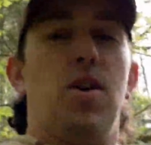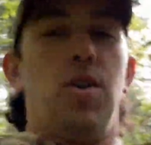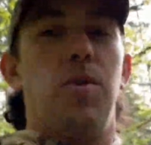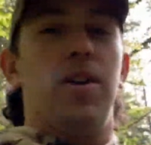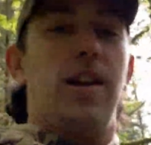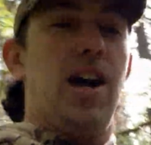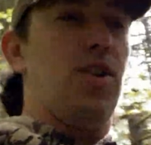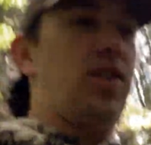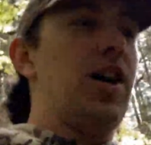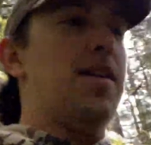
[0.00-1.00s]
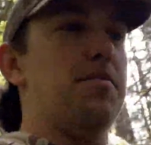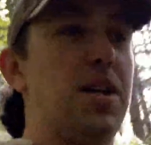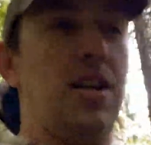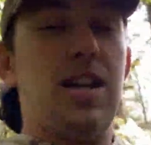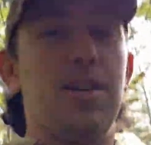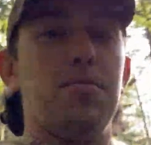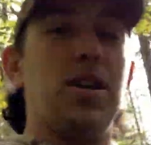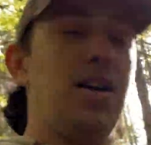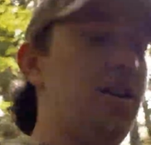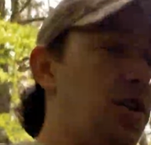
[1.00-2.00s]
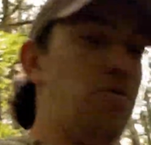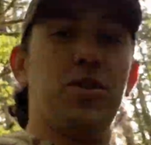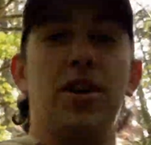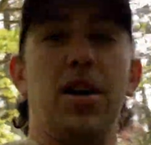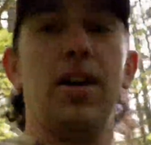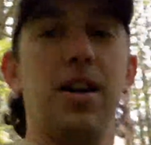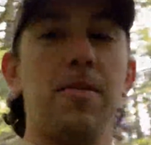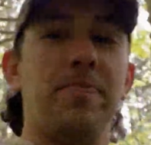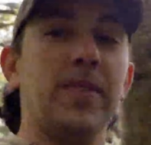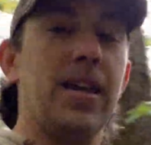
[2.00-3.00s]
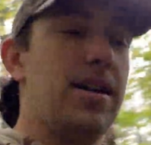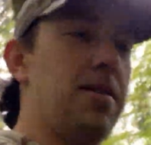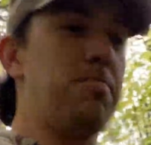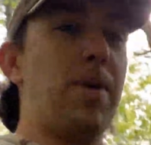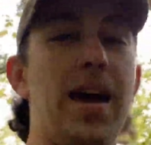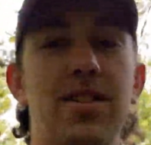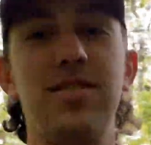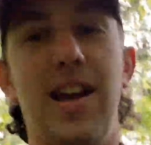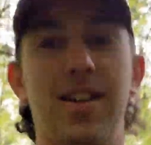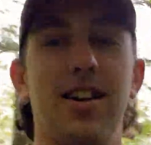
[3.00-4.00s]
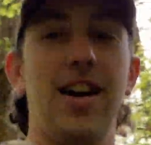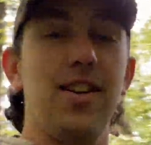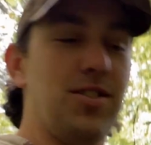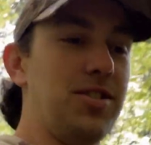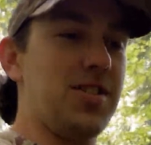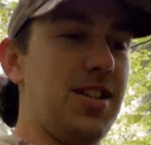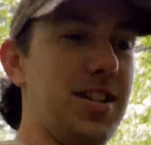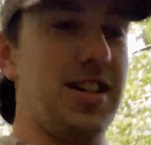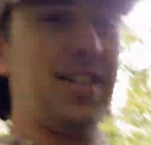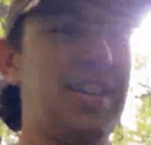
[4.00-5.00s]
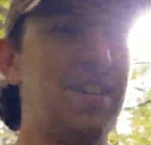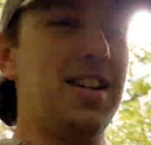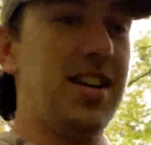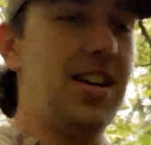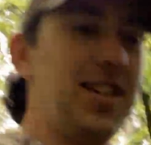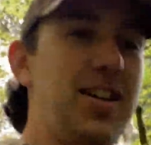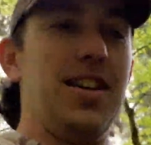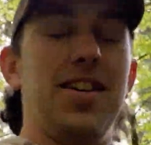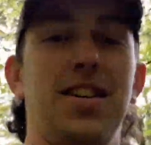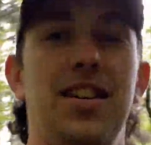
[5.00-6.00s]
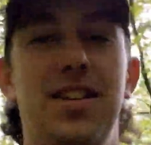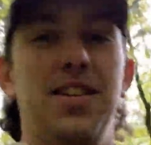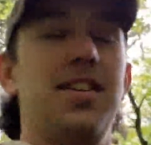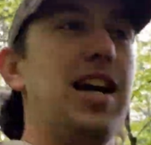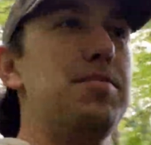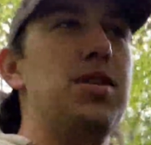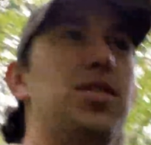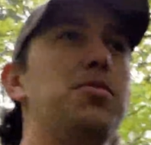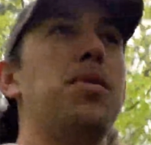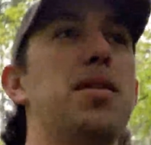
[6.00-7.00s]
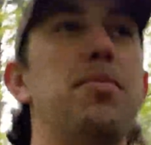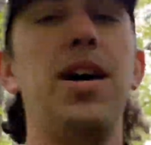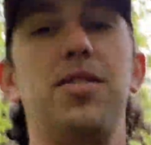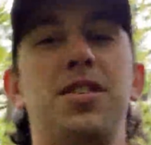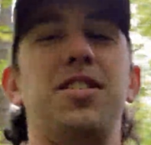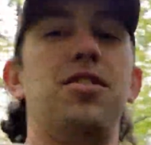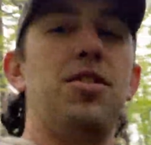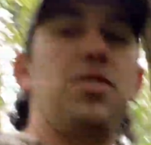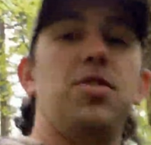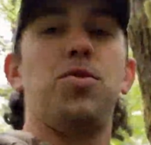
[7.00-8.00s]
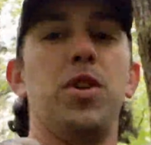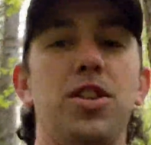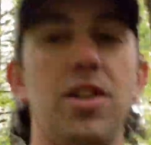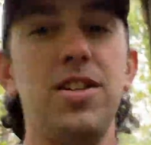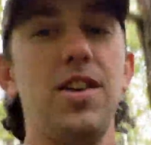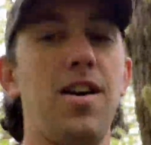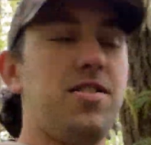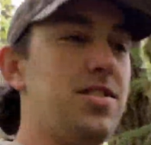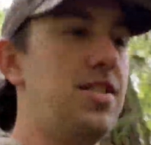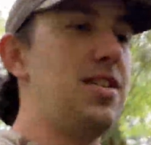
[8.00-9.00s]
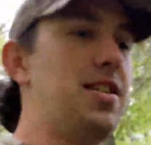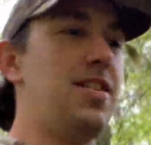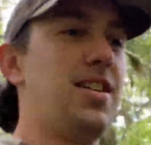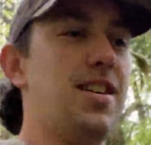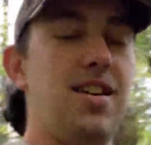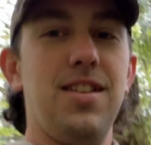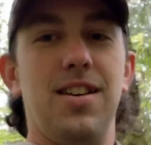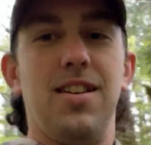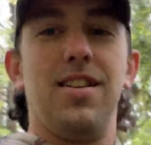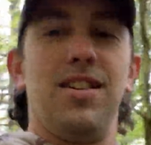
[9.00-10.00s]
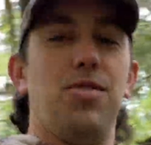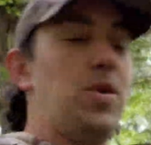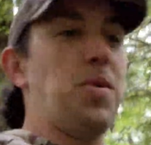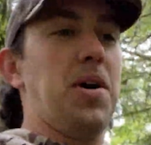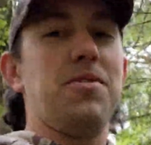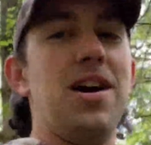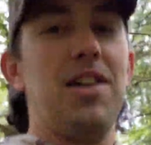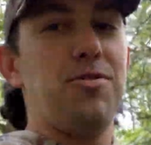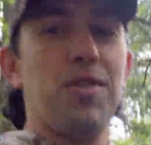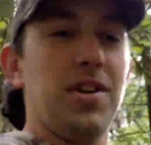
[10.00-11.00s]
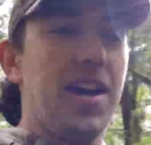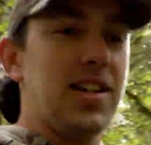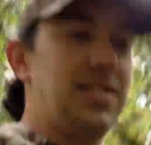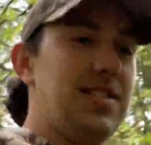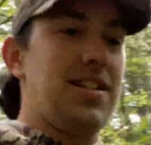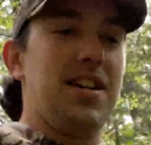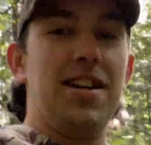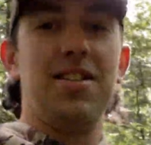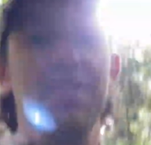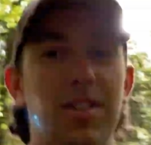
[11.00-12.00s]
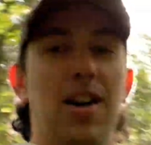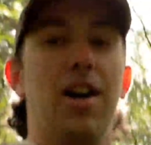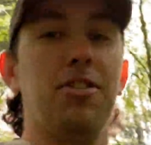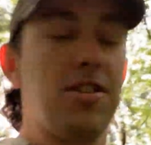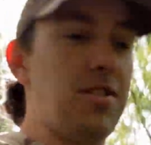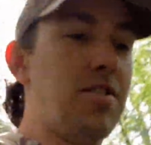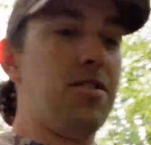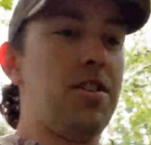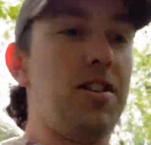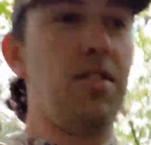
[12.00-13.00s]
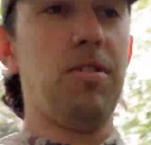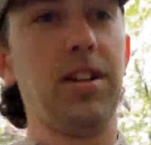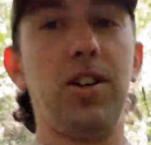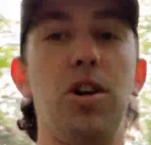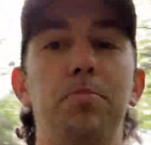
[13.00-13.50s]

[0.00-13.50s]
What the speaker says: where an elk caught me and him with our pants down on our ankles, and he came into probably about 20-30 yards, and we weren't ready for that, and he took off. So we're gonna go